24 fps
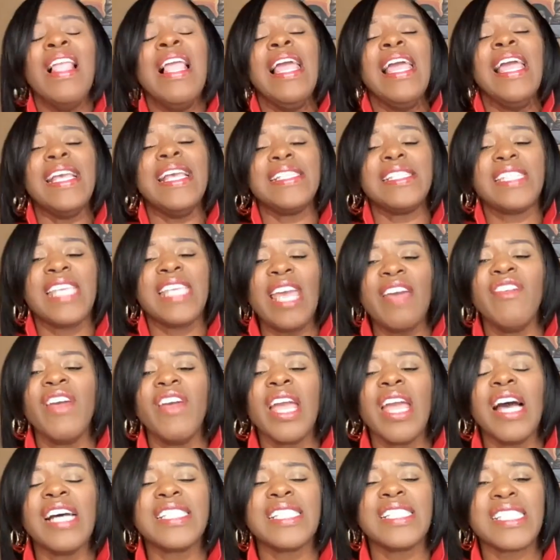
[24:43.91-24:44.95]
He's giving
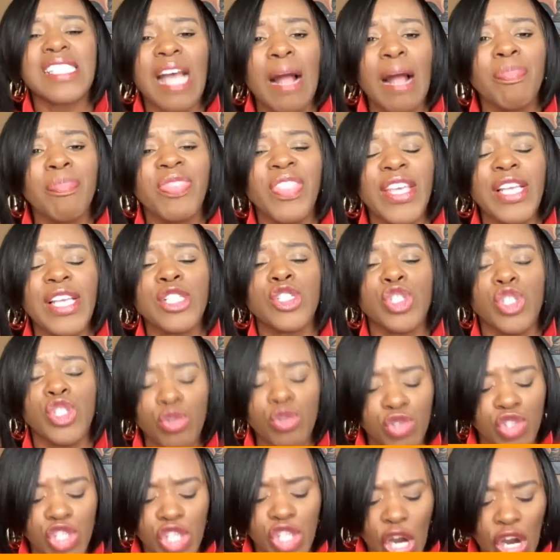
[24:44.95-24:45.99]
us something to
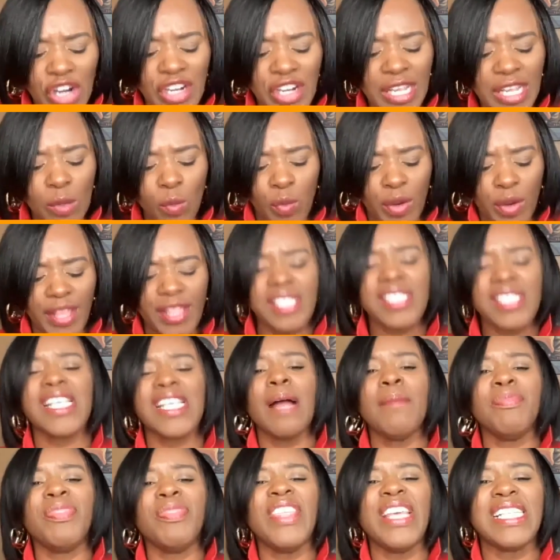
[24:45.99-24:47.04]
journey with,
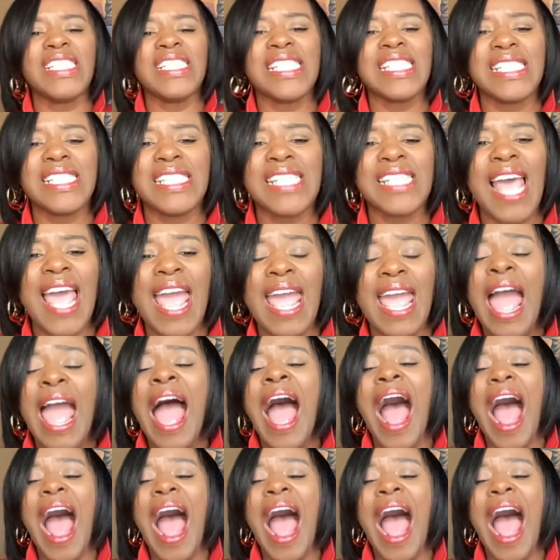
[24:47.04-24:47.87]
something to say,